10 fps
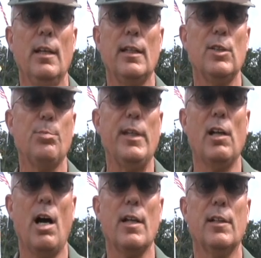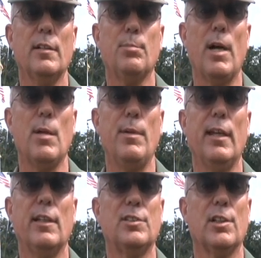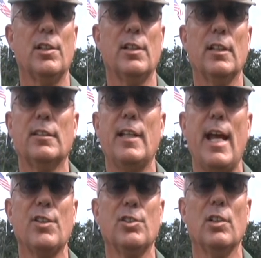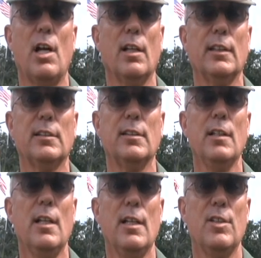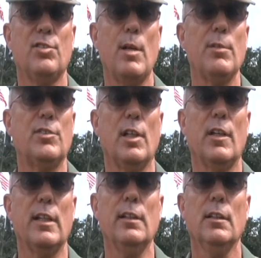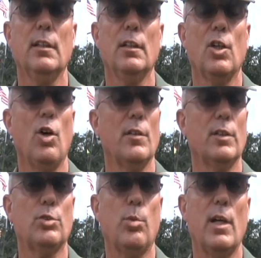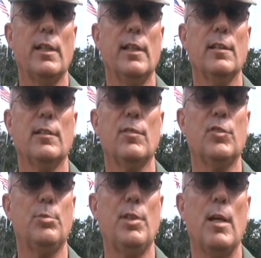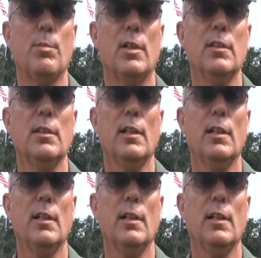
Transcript: He is being honored by being interned at the National Arlington Cemetery on the 20th of September